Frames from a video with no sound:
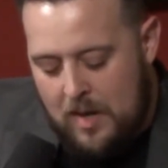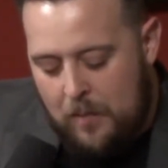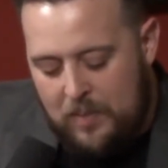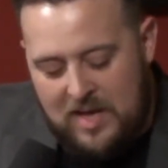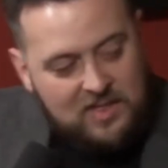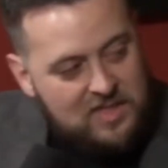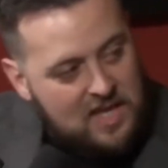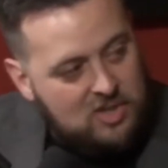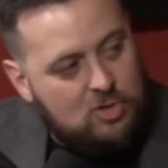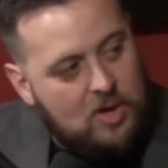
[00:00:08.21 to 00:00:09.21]
Big
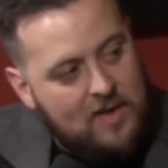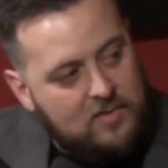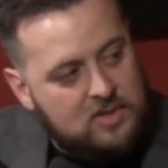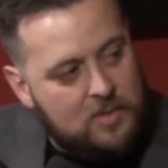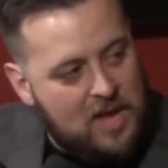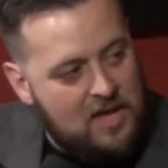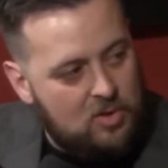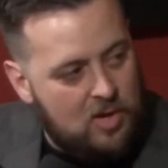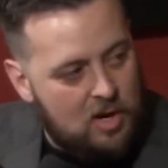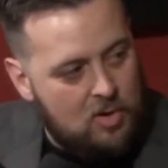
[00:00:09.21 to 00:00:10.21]
thanks, Travis, to
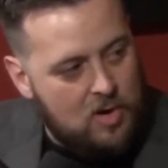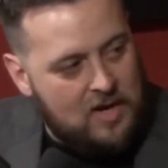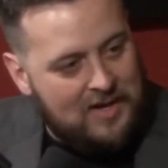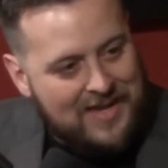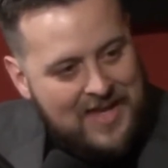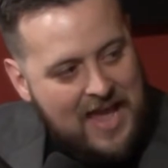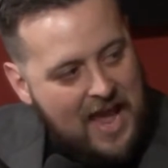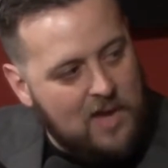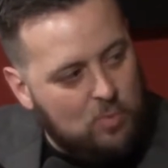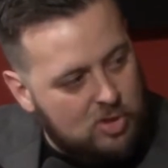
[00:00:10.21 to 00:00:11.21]
Matthew Ehrenreich,
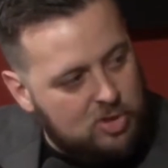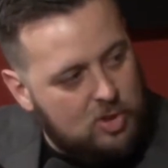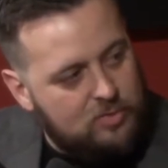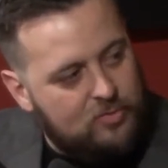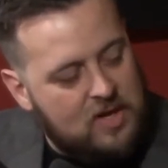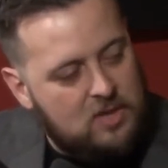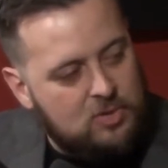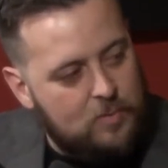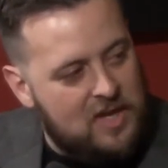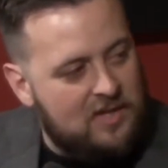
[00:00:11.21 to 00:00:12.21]
Edward Jones
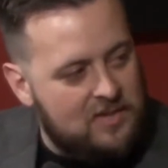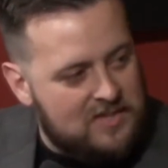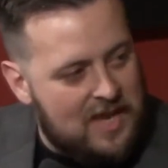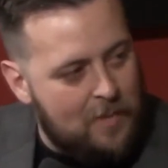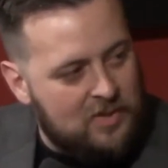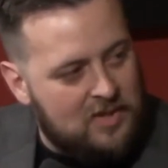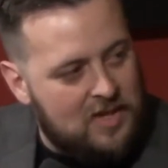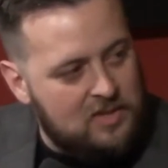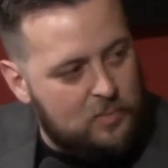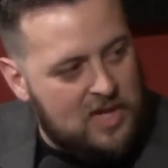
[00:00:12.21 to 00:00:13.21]
Financial, making this happen
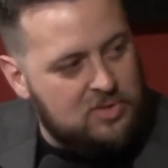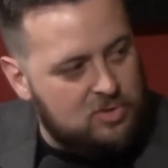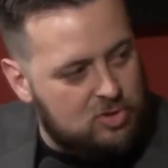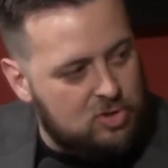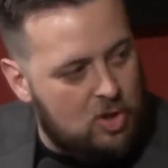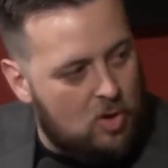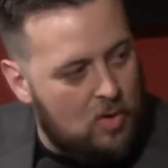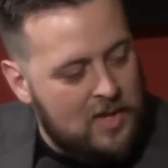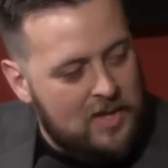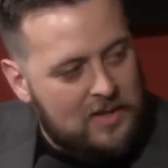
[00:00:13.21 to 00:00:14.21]
today, sponsors the show.
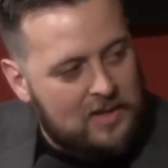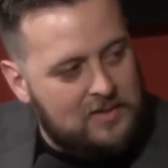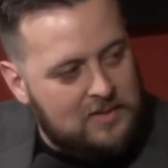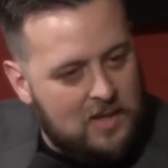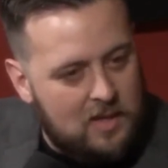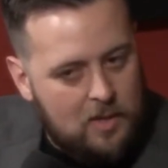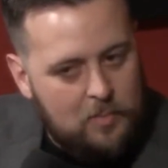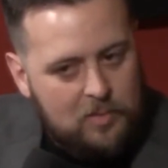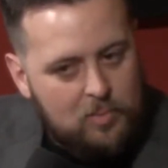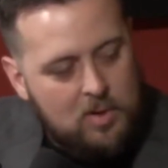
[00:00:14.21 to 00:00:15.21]
He's a
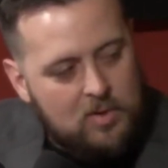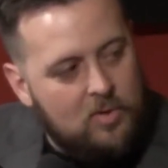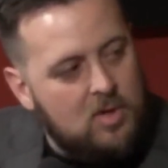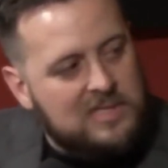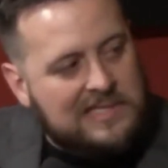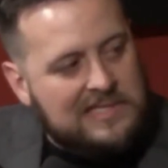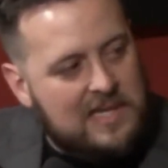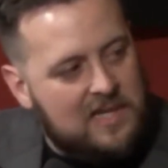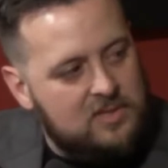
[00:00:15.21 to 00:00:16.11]
big part of our success.